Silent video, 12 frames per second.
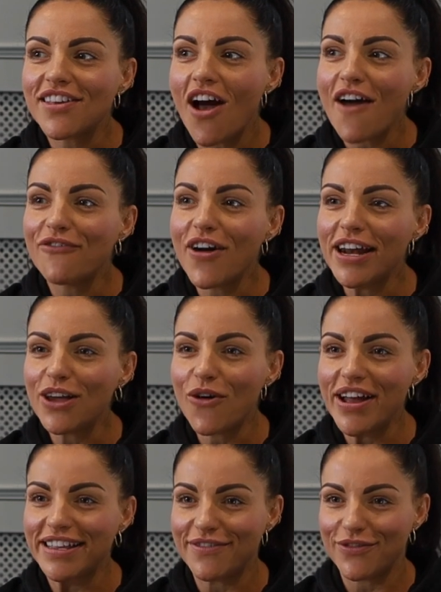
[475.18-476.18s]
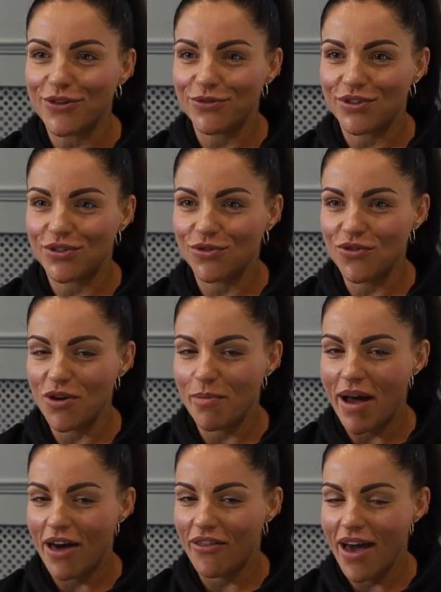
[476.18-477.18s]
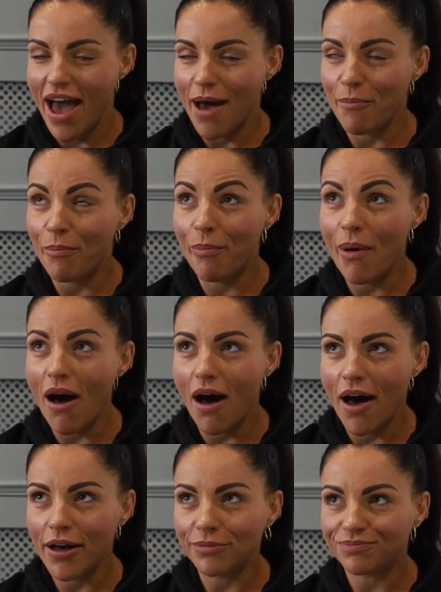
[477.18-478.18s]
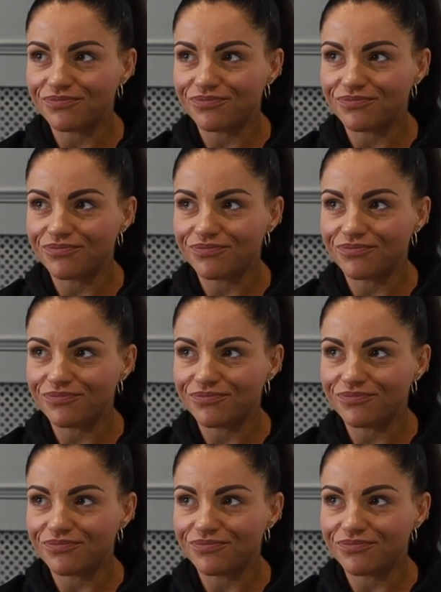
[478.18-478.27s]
I find it quite difficult to talk about that, but